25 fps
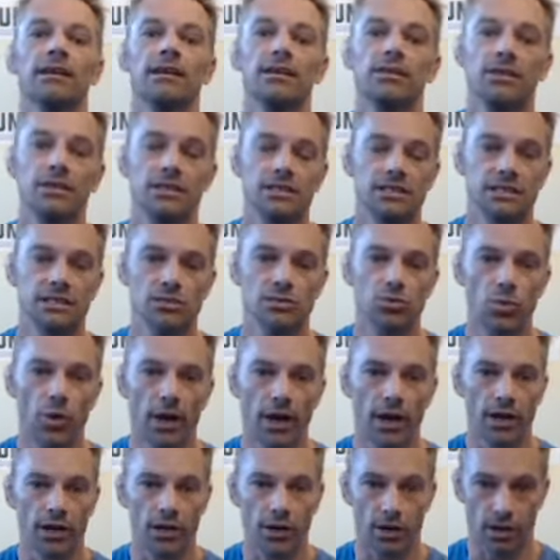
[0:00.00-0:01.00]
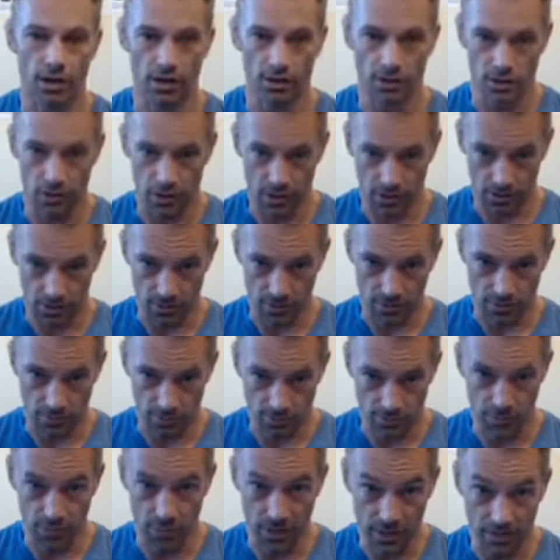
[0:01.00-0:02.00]
this is where the
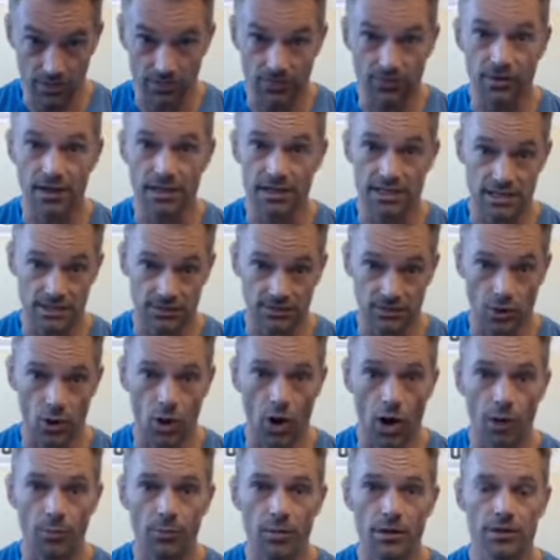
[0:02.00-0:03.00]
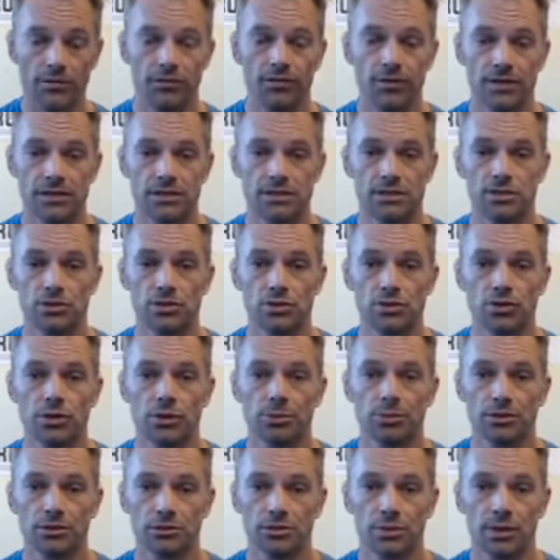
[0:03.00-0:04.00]
benefits, if there are benefits to
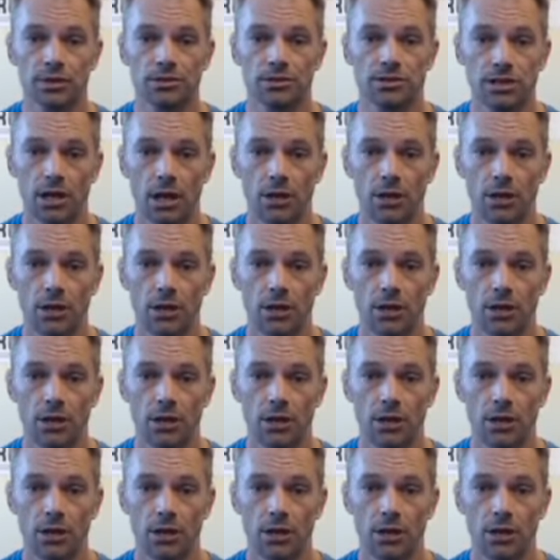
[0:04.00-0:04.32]
clipless pedals,